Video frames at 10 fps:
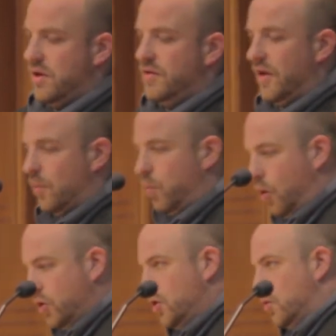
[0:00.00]
that
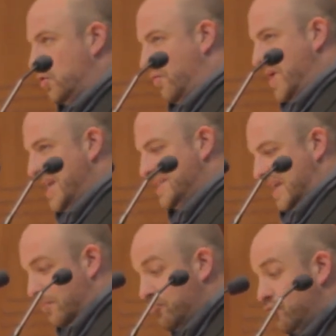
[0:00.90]
what you're creating,
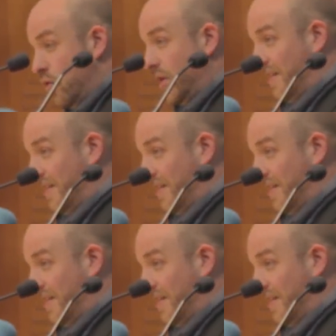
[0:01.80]
the product,